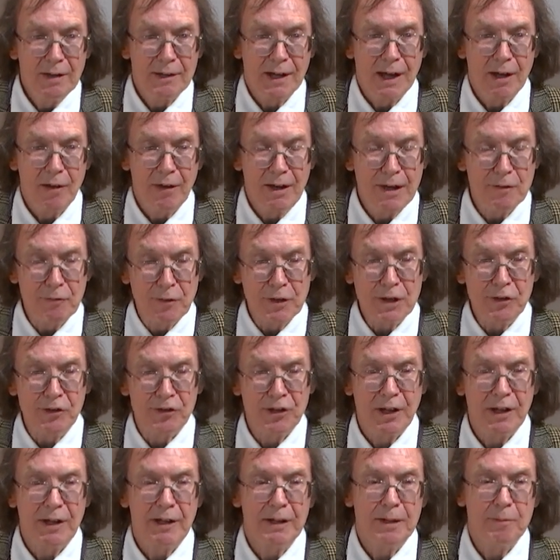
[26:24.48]
Now, every
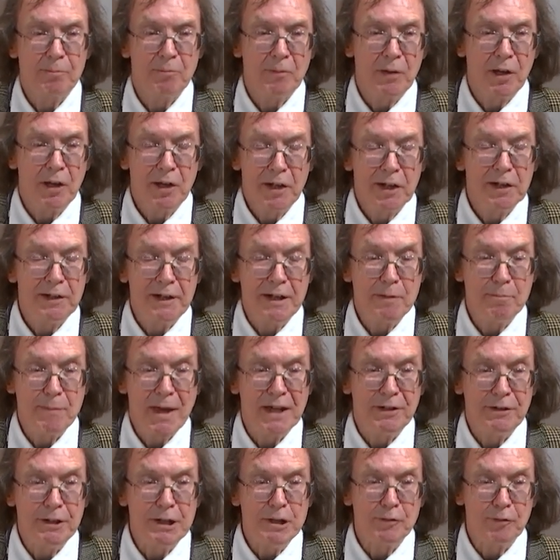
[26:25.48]
time early
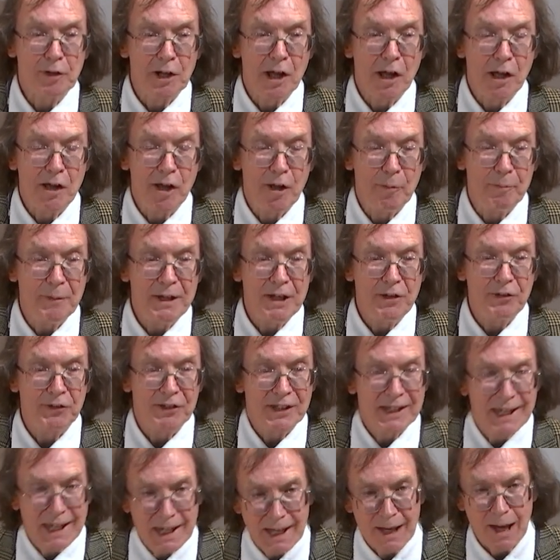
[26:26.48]
medieval
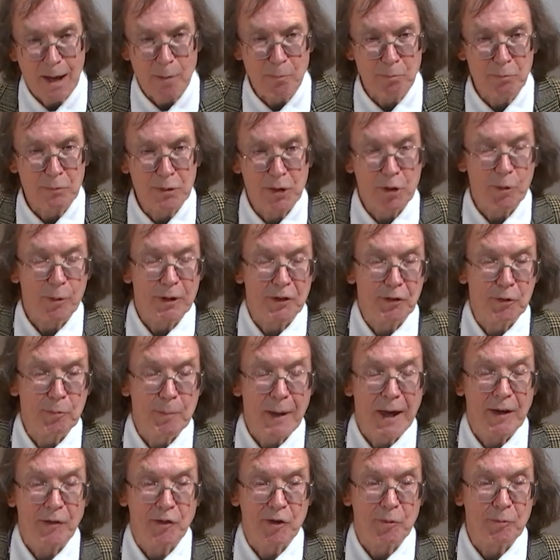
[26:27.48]
armies camp, you
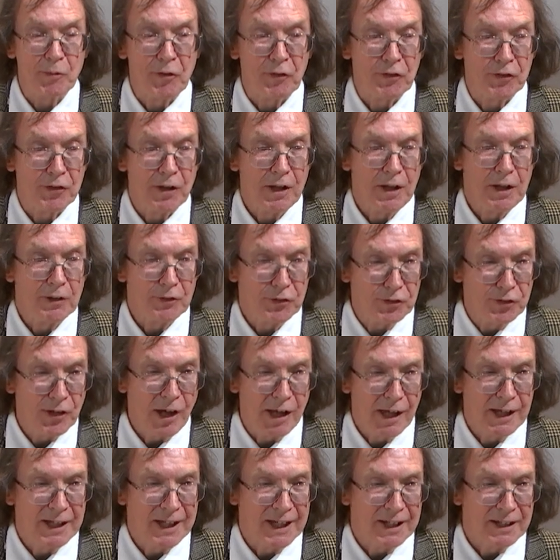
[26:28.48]
expect them to start
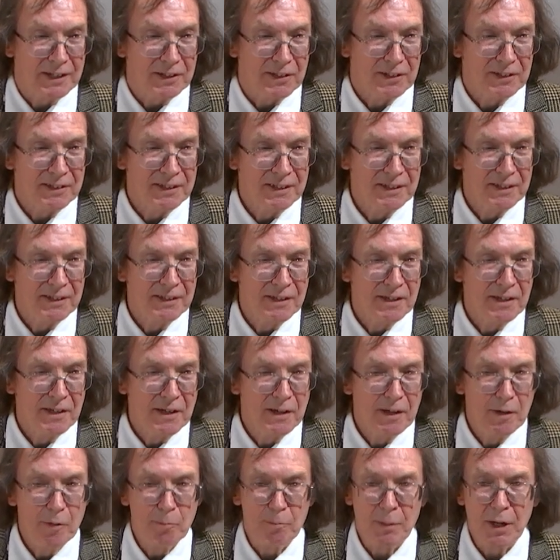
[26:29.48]
dying,
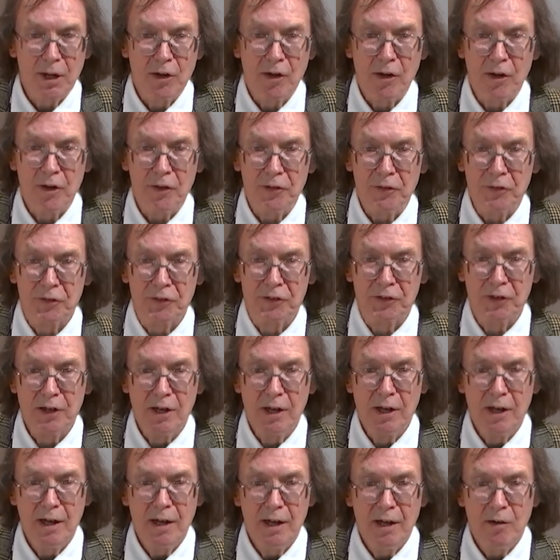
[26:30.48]

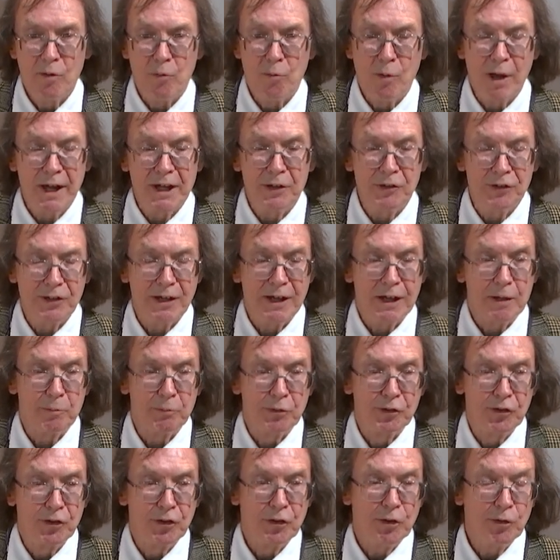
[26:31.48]
because right
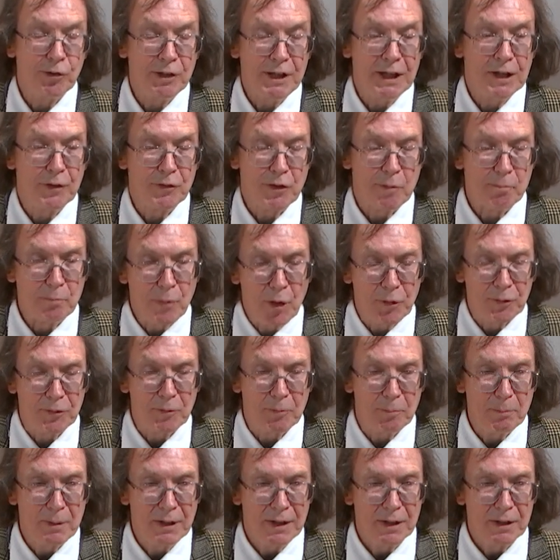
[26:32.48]
up to near the
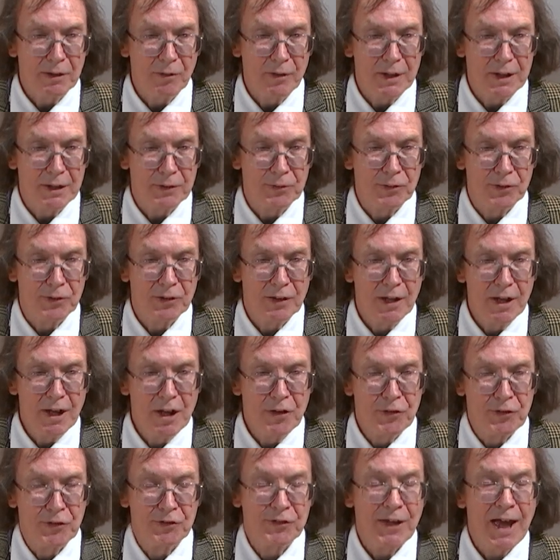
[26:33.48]
modern period,
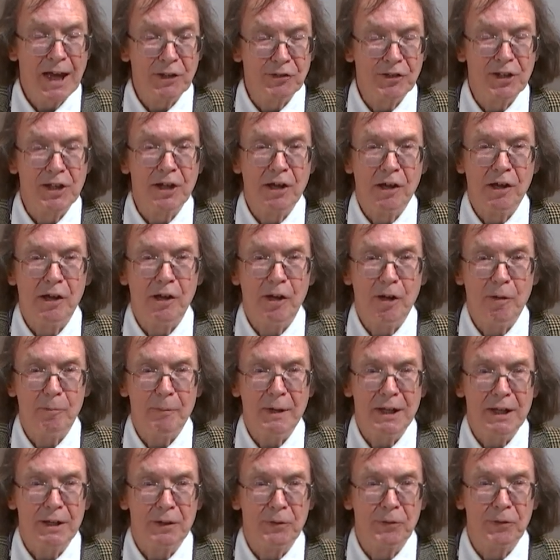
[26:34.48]
static
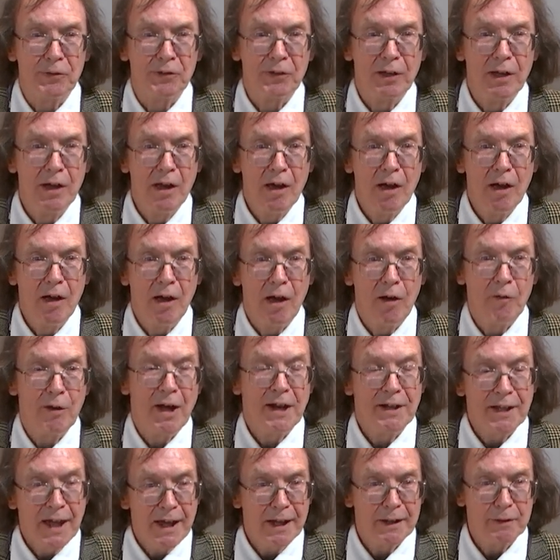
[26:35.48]
armies are
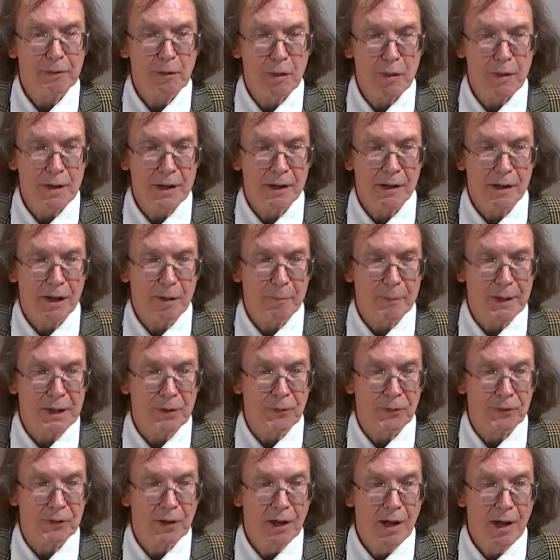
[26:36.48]
unhealthy
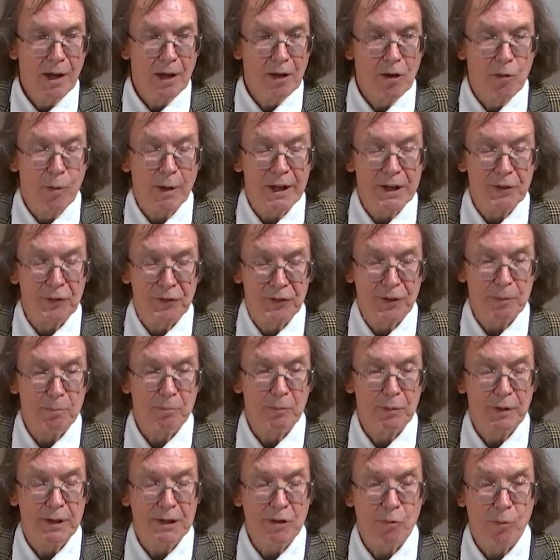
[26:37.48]
armies. Quite
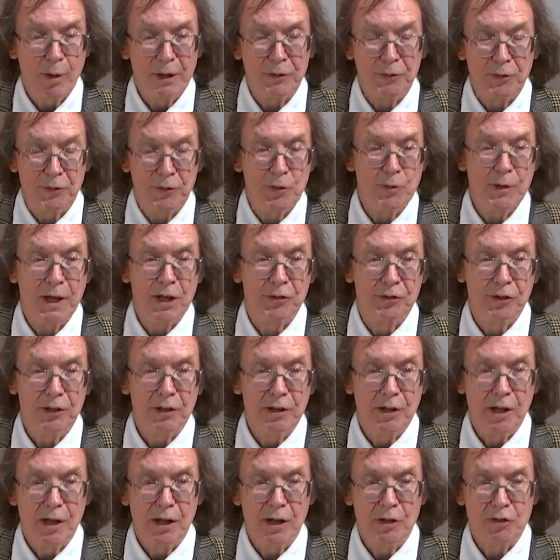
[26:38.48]
simply, once you get a
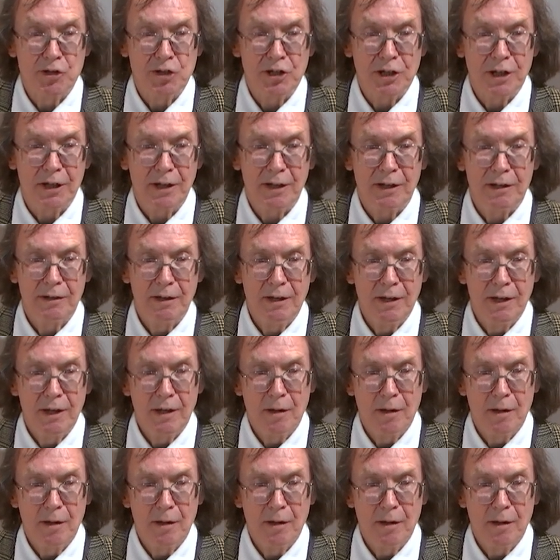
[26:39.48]
larger